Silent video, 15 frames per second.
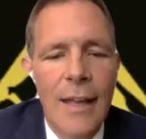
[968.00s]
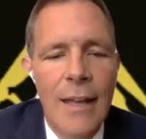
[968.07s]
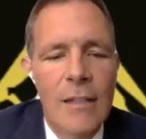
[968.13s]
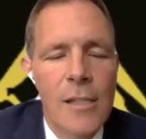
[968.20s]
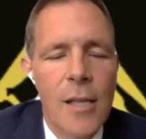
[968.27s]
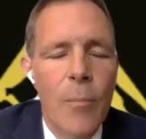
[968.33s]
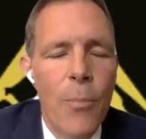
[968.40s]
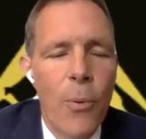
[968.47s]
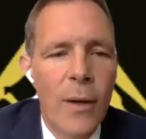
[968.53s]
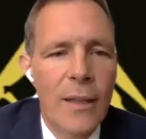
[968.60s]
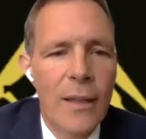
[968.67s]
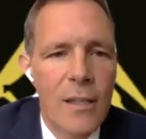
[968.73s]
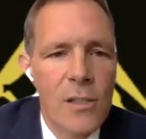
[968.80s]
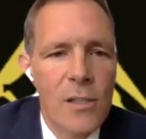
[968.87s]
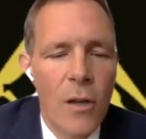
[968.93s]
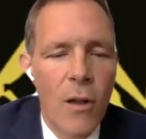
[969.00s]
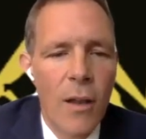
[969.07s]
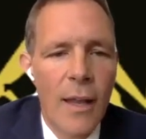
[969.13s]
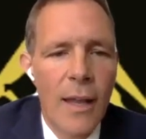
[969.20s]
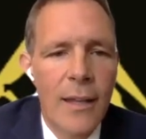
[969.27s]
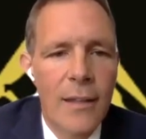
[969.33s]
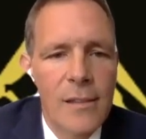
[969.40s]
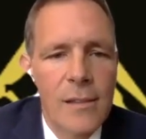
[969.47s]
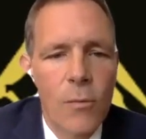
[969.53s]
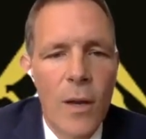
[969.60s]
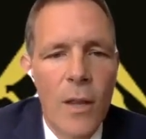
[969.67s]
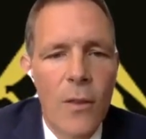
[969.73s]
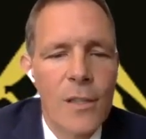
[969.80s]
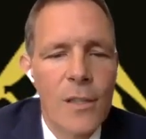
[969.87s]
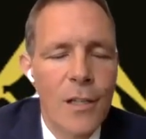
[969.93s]
at some point, this all ends.
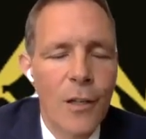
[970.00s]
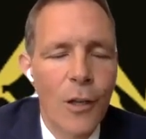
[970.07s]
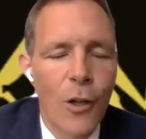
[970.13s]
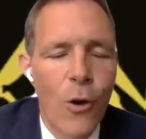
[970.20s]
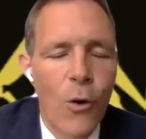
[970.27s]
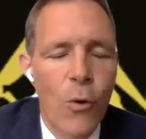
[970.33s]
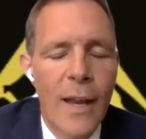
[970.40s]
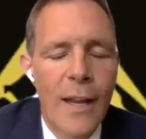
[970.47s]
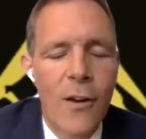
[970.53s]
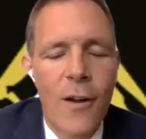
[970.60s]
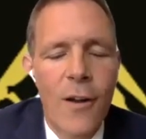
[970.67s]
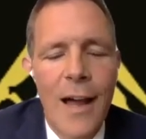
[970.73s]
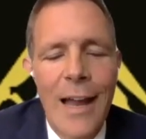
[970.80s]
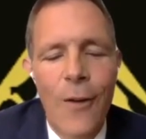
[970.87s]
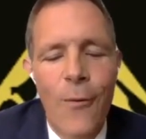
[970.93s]
Whether it's in a low rate or a high